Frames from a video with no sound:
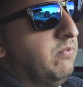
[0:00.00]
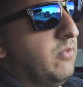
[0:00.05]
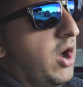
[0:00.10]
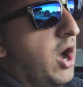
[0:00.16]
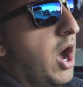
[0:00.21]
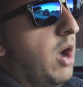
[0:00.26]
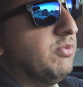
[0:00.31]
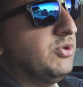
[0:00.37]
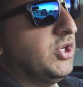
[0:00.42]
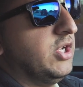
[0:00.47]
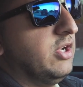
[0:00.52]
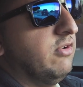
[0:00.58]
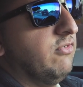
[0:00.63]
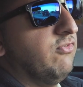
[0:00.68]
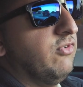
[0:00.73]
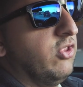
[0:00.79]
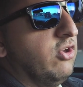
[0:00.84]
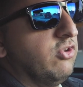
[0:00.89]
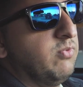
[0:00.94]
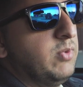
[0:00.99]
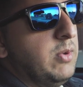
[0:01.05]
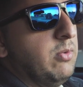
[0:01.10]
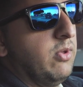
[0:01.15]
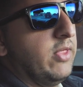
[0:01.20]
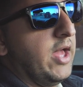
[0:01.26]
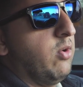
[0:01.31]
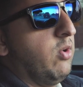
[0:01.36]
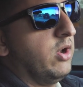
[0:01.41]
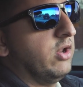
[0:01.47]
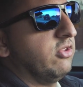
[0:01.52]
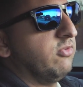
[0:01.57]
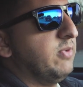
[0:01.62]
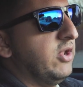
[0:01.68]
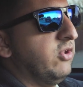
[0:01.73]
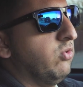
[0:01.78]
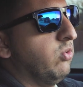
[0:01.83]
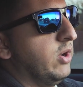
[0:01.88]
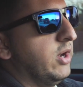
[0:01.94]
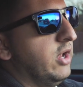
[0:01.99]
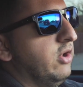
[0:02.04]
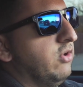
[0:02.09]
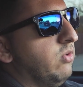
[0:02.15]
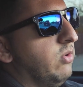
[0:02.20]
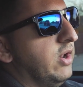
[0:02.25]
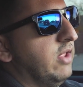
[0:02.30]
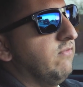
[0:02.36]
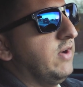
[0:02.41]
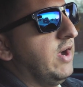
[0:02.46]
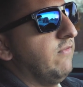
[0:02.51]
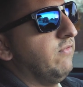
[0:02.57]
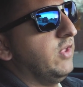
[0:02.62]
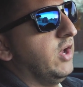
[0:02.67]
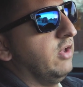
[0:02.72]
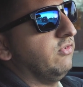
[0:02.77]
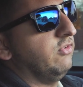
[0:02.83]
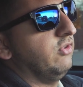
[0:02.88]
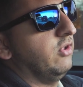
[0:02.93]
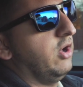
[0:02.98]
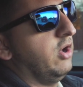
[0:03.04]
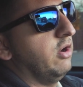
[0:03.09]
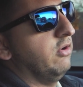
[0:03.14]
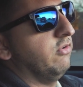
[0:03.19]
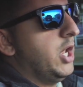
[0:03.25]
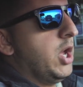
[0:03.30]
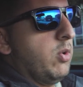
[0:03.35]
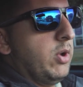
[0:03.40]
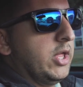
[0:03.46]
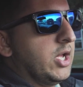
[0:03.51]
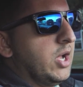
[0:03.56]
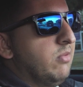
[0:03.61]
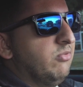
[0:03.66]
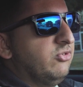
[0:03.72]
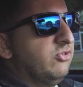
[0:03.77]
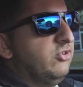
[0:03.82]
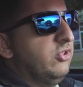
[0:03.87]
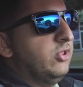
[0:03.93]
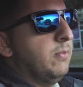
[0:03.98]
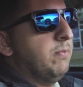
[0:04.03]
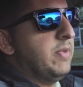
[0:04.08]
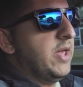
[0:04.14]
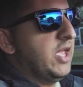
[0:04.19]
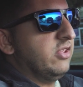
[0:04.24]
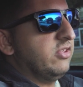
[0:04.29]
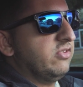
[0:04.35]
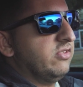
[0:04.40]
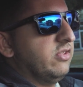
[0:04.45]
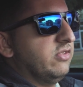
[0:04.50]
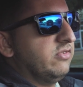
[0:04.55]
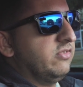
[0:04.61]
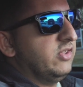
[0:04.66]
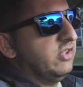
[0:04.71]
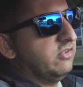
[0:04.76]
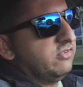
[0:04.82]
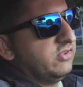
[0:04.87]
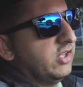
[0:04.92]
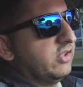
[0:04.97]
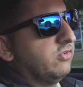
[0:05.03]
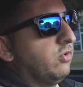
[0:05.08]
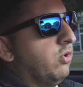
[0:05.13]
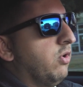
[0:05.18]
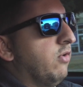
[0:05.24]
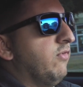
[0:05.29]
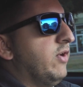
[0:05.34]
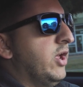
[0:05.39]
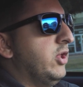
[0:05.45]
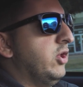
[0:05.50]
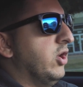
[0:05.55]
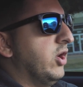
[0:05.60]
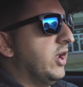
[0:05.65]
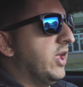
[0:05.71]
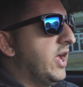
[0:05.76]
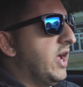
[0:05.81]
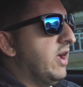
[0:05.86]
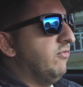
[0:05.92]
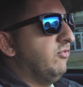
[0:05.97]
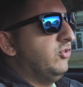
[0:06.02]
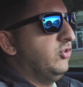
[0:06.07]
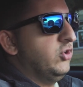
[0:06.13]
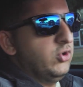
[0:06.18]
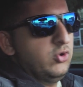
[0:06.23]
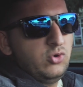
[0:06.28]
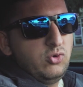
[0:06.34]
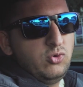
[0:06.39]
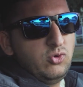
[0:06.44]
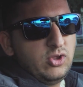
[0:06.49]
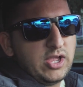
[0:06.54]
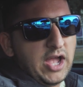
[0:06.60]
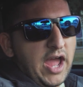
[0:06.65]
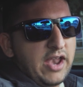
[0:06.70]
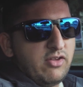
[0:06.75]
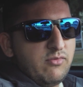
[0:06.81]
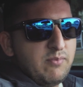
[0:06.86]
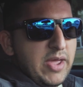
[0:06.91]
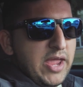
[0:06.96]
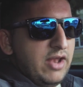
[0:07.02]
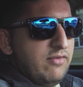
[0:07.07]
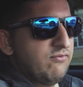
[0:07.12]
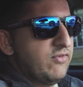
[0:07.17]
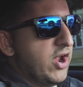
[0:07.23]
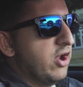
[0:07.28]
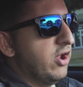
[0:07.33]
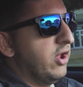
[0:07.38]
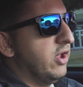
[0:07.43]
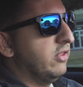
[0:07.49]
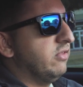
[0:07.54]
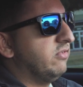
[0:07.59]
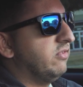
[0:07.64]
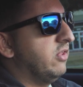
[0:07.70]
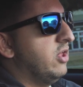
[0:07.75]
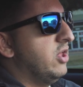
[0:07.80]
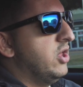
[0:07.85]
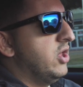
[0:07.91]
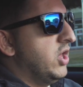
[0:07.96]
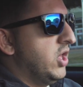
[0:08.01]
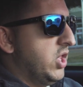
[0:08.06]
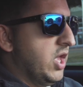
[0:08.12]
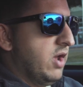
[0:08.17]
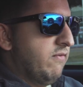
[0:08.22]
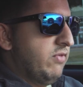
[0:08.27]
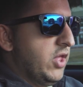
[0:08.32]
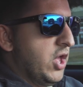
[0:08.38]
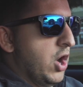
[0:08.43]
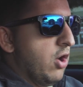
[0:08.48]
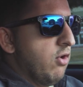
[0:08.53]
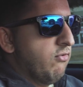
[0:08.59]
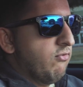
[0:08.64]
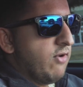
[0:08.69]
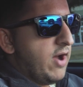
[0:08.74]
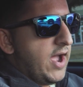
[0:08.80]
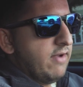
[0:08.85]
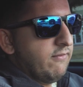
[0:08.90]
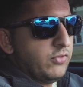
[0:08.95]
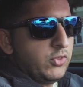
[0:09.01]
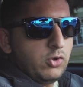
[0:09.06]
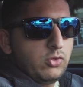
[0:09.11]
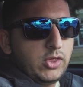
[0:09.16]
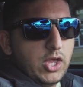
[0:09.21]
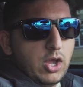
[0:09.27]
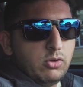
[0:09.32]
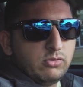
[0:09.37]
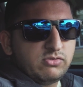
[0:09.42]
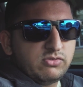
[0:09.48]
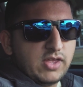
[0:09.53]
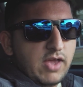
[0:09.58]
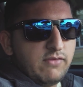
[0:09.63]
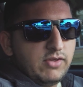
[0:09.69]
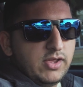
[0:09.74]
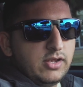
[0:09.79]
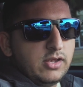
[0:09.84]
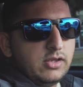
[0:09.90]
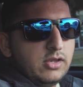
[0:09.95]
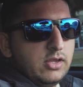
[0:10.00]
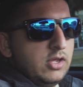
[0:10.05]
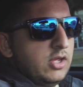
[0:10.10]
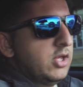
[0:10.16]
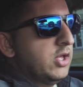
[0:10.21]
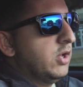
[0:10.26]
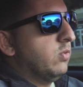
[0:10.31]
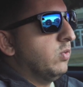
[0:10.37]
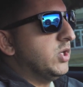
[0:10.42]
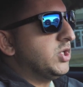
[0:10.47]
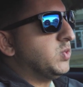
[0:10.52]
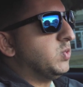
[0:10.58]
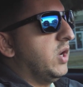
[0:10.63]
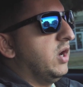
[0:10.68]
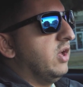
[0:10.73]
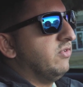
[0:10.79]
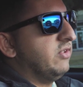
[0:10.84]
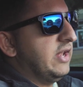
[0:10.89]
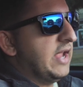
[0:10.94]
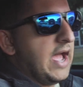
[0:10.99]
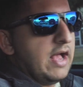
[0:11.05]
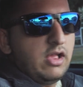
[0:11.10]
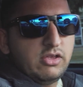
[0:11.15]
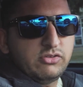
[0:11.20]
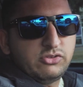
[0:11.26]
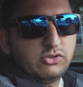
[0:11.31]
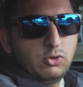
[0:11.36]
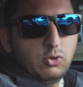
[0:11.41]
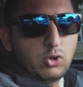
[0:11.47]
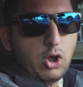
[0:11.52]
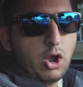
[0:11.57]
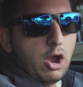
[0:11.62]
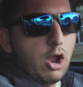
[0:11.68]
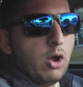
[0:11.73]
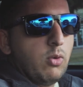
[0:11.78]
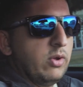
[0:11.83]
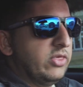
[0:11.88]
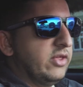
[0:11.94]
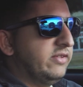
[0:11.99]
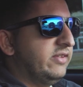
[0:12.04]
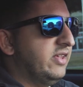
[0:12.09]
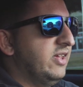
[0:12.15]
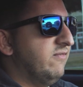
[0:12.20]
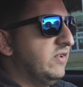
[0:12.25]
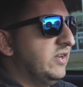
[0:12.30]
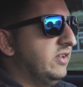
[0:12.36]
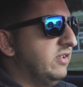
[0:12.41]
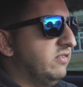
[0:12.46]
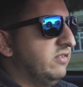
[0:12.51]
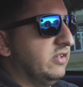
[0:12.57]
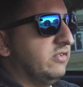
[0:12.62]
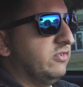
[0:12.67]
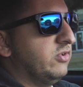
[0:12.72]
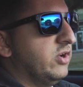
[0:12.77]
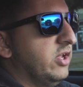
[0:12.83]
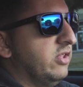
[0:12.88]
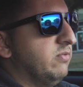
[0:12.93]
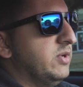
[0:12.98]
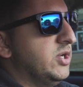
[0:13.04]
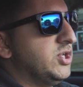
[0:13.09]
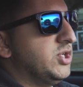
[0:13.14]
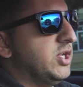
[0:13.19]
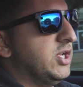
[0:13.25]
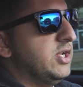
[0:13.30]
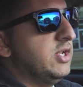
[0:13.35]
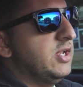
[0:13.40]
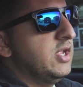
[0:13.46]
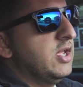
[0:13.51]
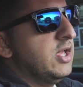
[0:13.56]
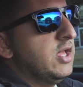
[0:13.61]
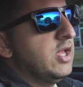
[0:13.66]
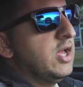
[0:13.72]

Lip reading: option for those people that want to spend $20,000 to $25,000. Now, when it comes to the base C6 Corvette, you're going to have 2 kind of main variants. You have the 05 through the 07, which was an LS2 car with a T56 transmission